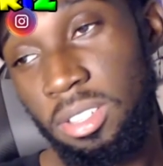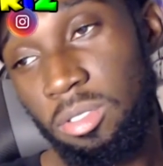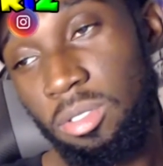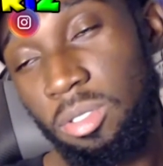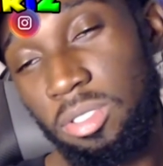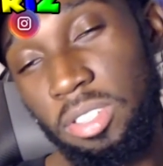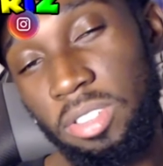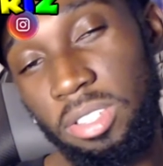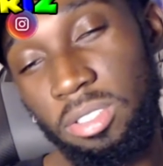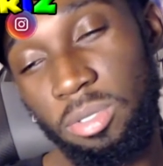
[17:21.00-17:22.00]
Or
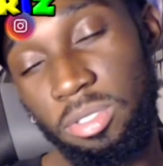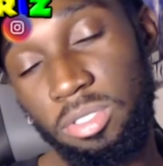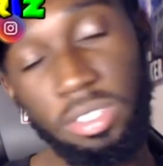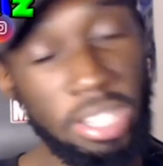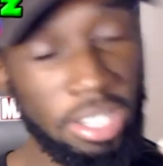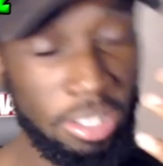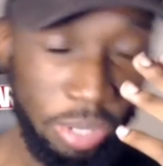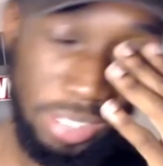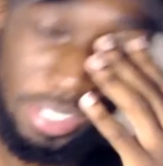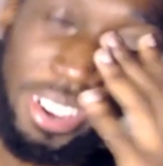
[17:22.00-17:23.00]
T-Jazz, or T-Jazz,
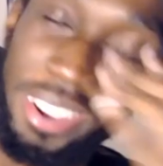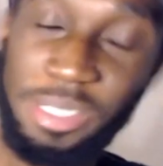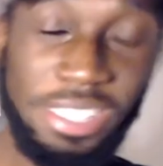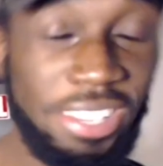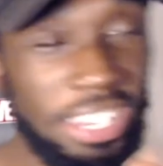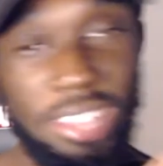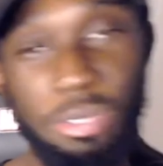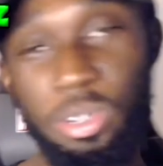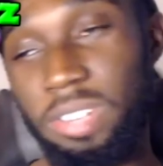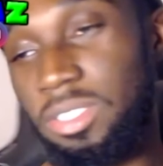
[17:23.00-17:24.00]
whatever. T-Jazz,
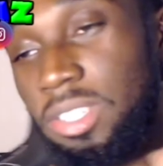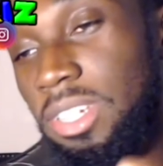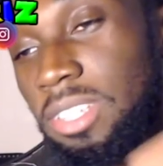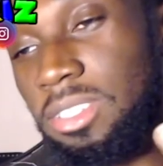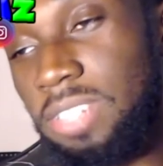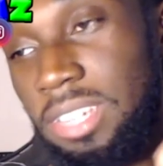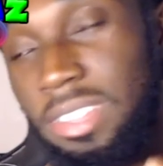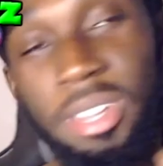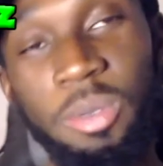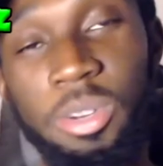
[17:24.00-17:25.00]
whatever. T-Jazz, T-Jazz,
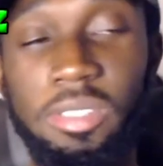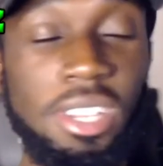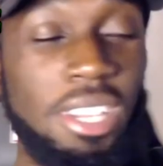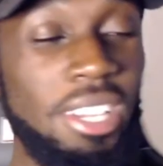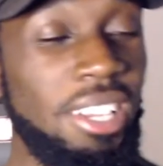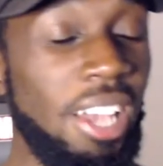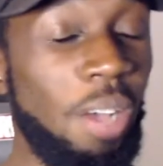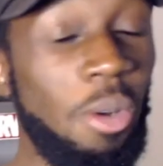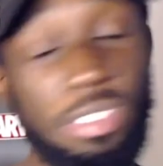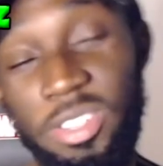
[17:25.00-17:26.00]
whatever. I
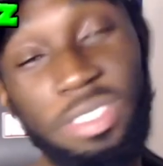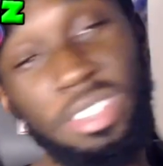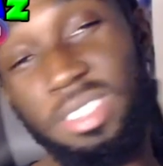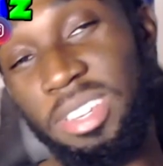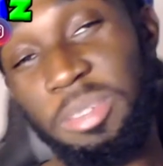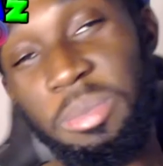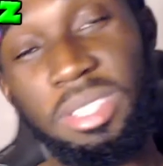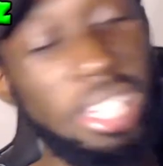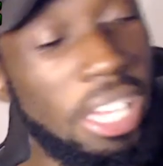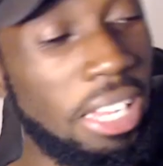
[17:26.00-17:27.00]
watch his videos all the time.
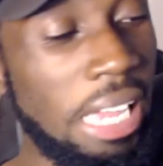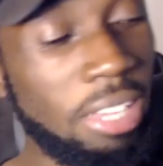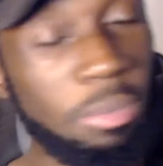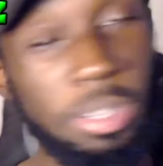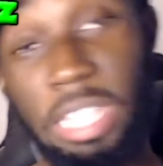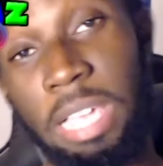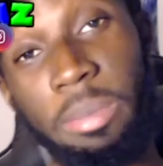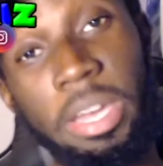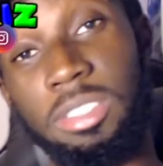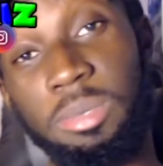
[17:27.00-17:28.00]
Like I like, because I like
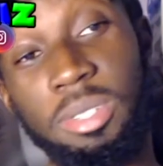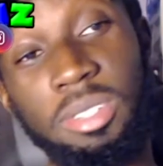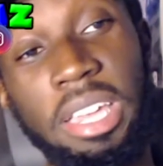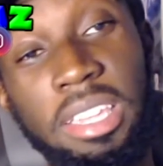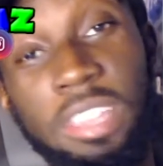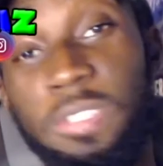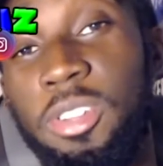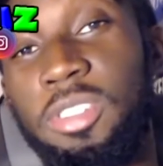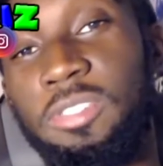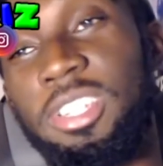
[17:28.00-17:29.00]
basketball. And his
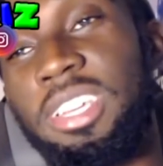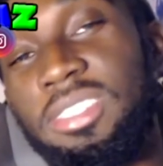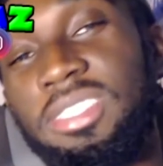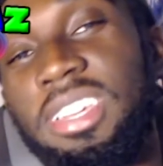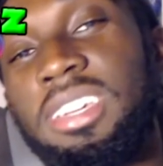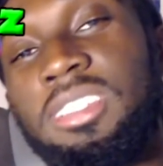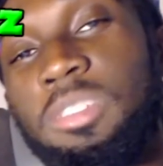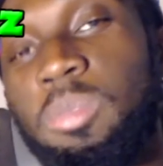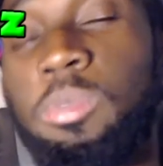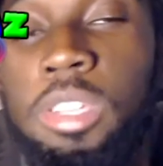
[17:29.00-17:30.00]
videos are really entertaining because the
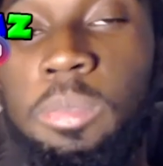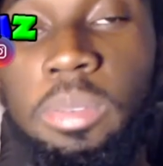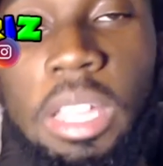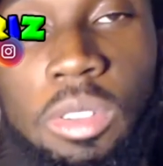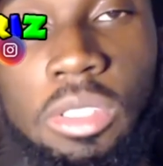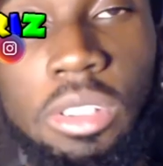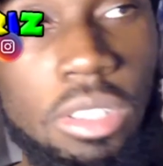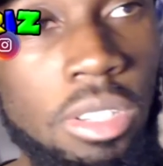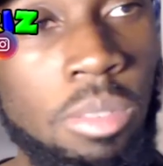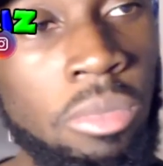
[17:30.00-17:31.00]
people he play with are
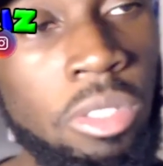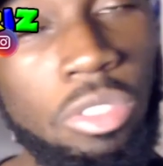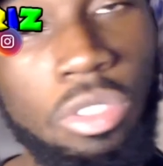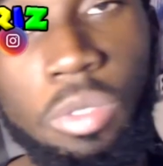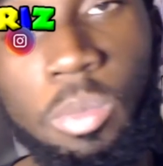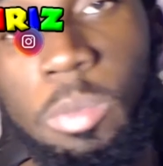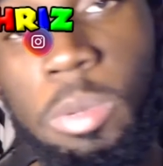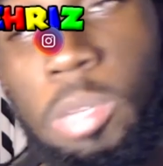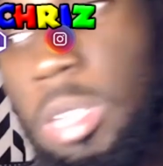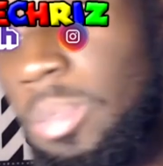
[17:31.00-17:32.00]
good. So, but the
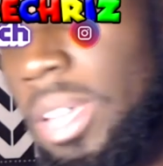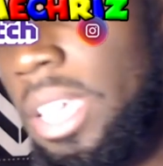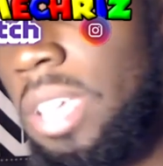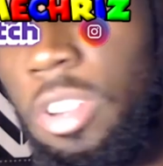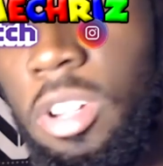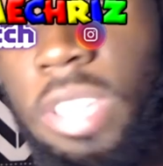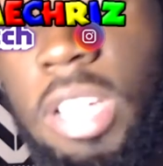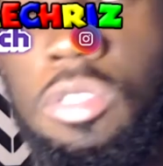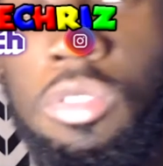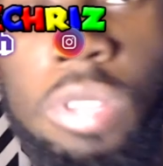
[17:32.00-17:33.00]
people he play against are
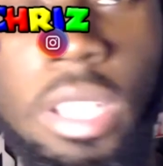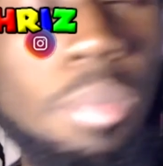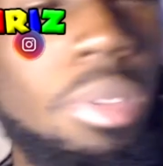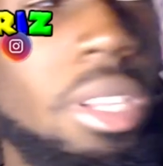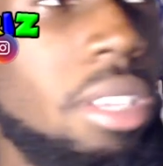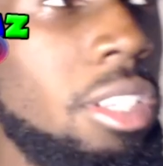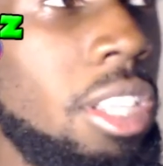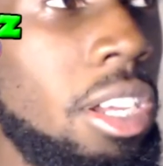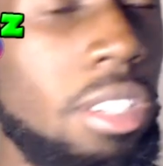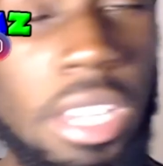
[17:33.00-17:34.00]
intense too. Like he play against a lot
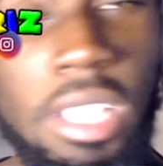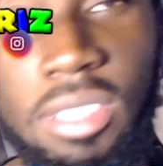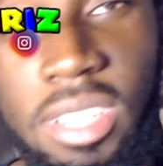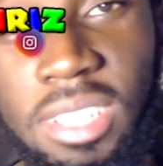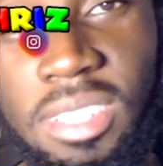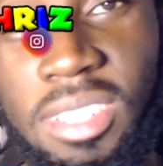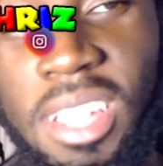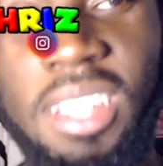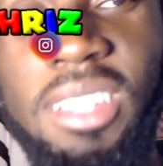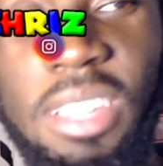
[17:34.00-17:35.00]
of hood-ass niggas.
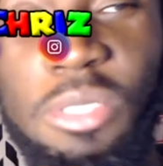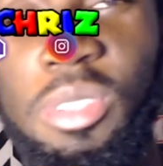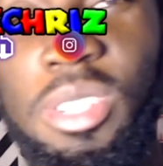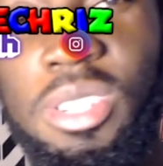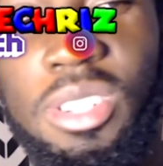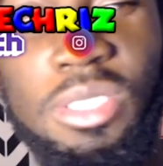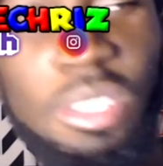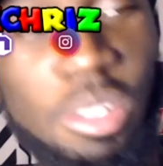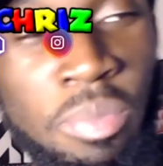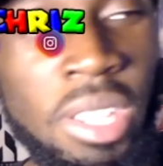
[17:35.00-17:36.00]
That's really good. So,
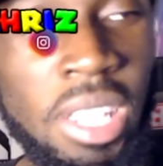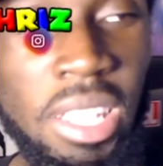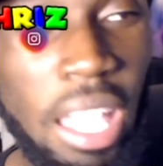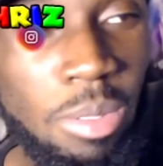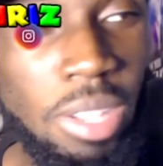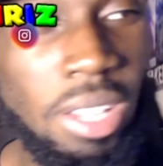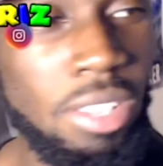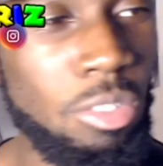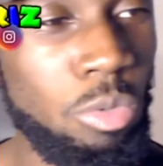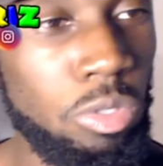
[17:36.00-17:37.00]
games like this is
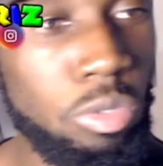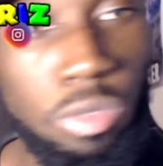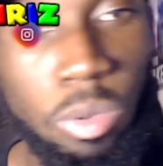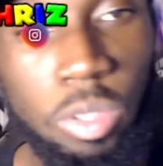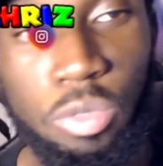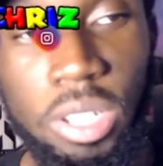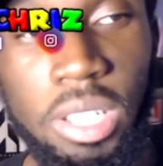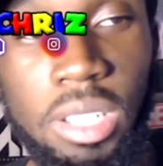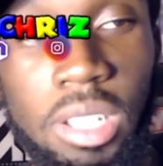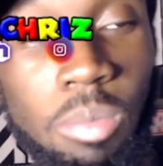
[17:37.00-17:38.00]
what's, what's really
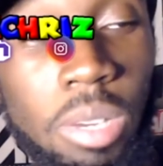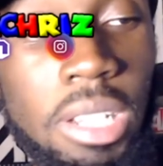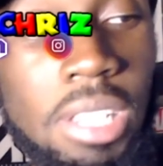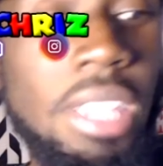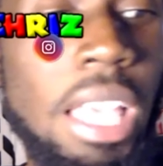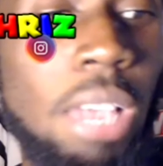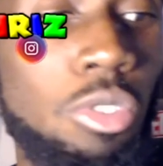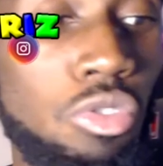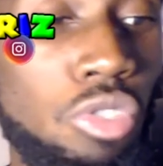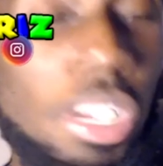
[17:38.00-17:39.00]
good. But this game was
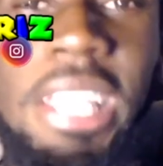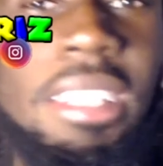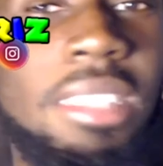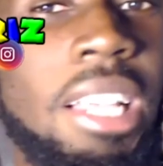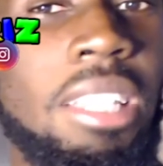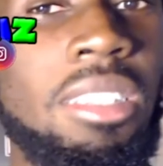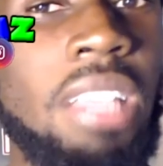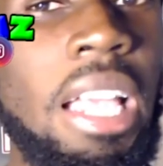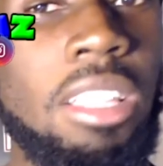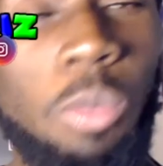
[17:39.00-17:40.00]
really intense.
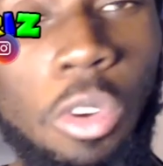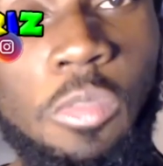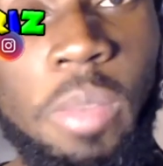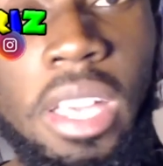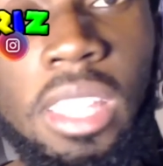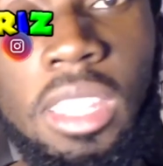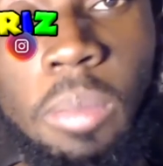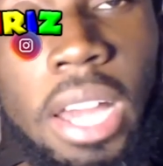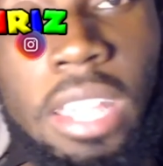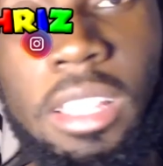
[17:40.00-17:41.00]
Like the movement, the
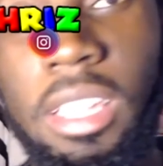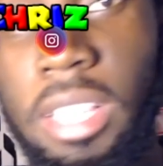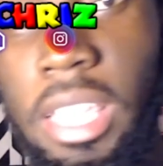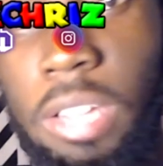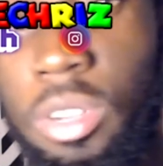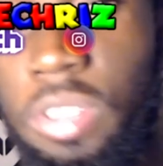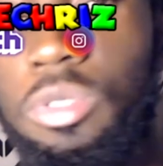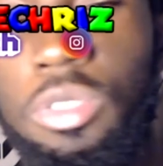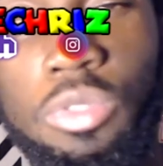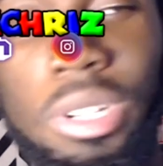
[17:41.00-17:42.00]
body language was
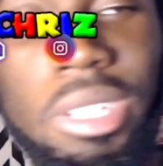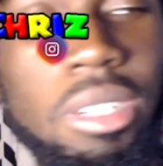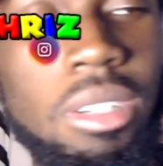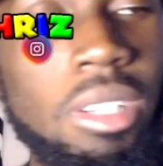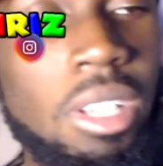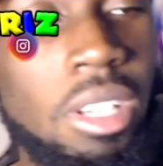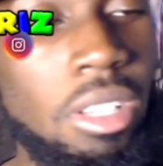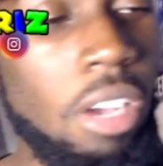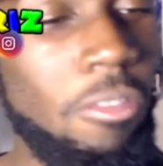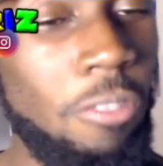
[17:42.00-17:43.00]
really good.
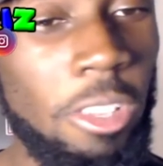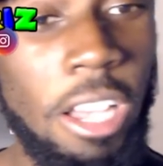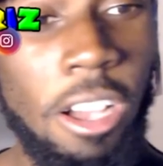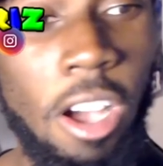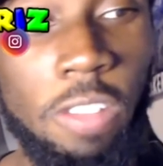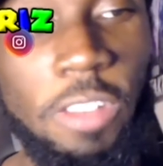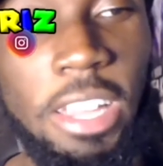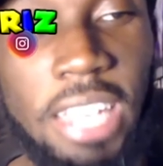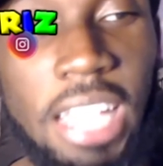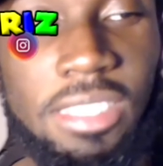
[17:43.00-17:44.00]
Y'all y'all
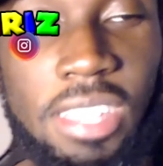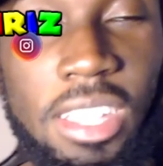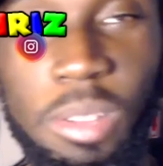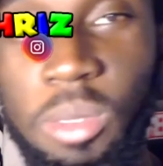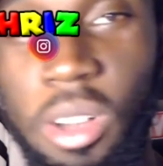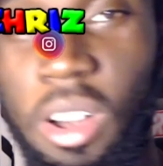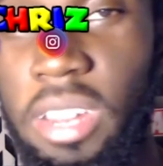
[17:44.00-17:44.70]
finessed him on that